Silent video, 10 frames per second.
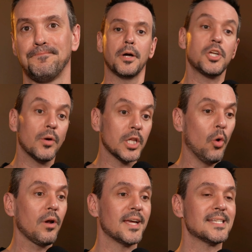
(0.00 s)
But during
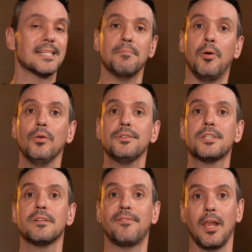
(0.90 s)
all of this, it's important
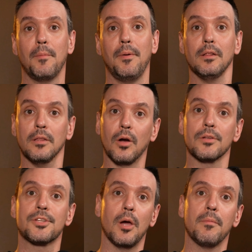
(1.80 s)
to develop
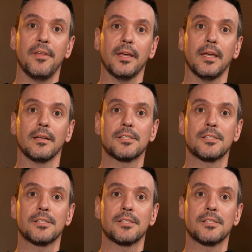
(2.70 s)
long-term thinking.